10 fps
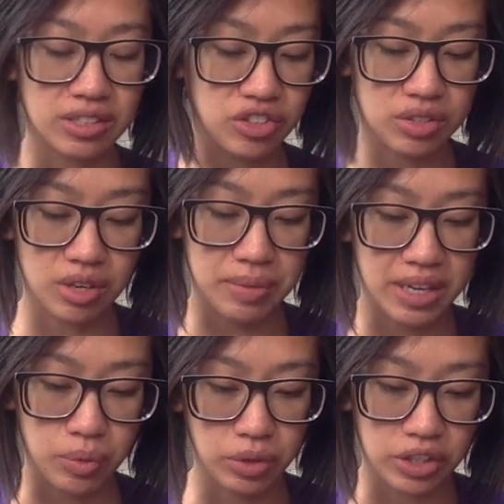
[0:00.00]
it's just going to make
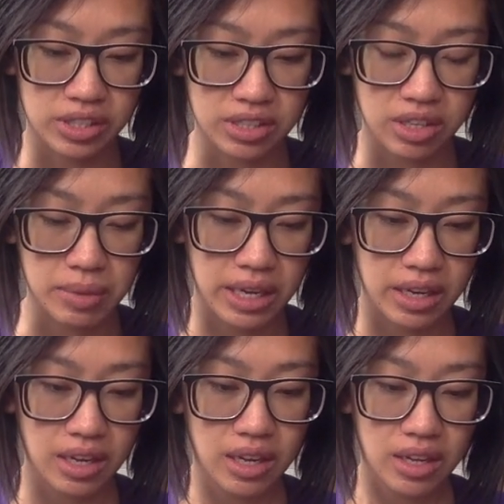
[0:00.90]
it worse. It's going to make
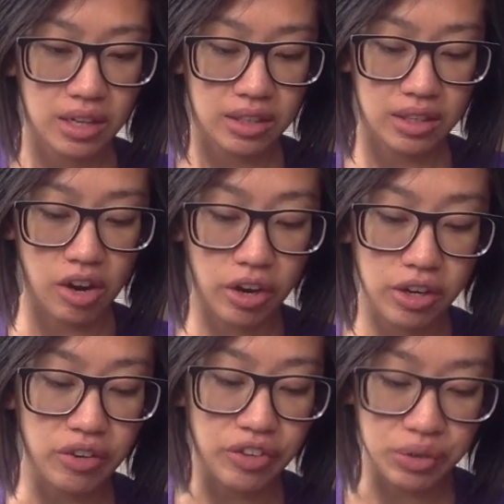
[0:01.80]
it
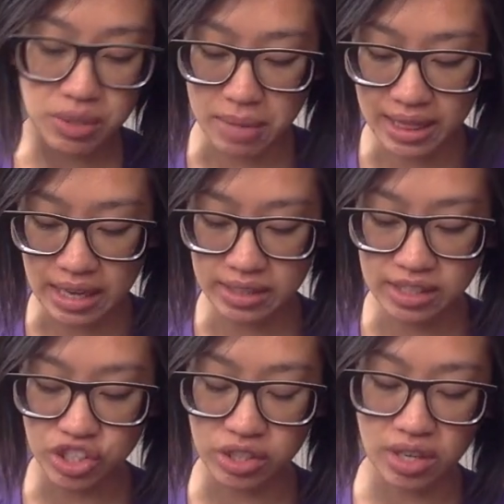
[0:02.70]
harder for you to make that
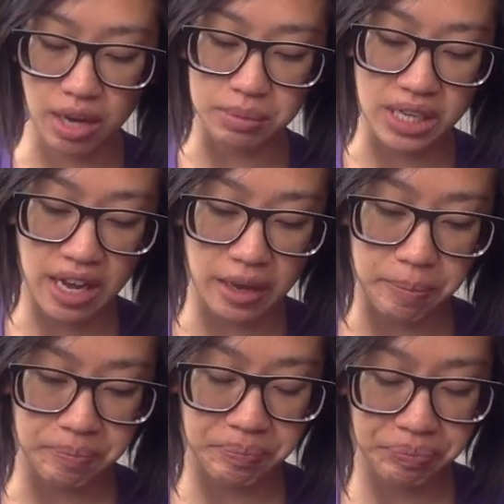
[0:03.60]
decision come time,
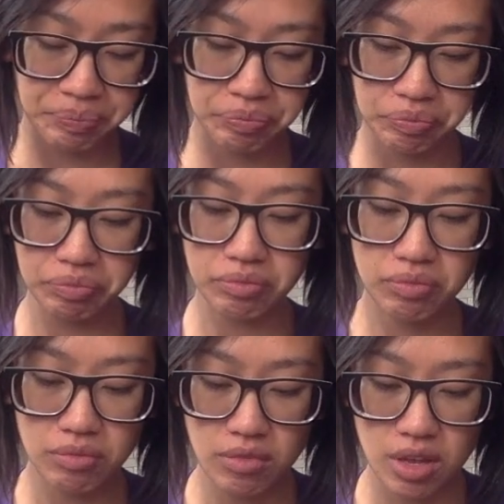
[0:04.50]

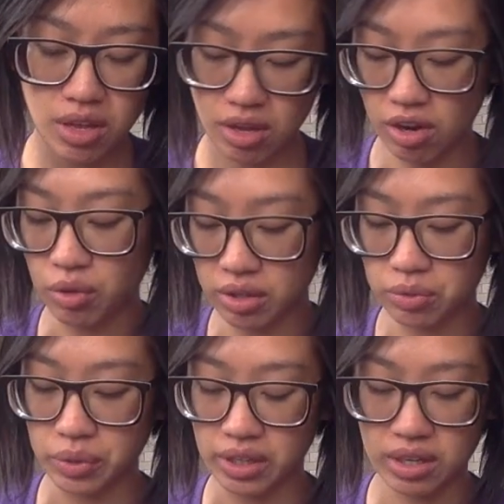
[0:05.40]
or
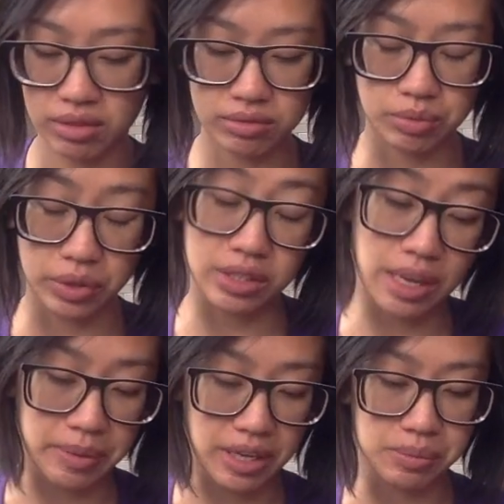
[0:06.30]
when the
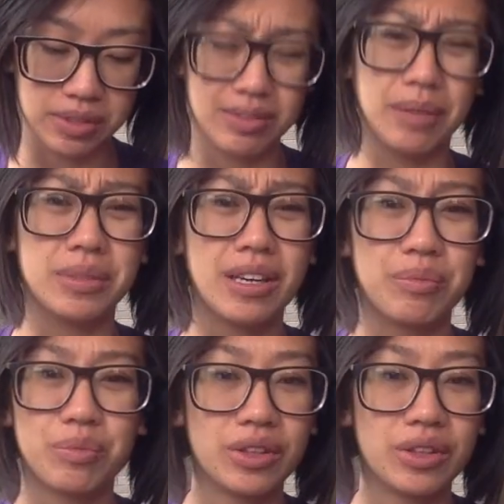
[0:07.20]
time comes, come time.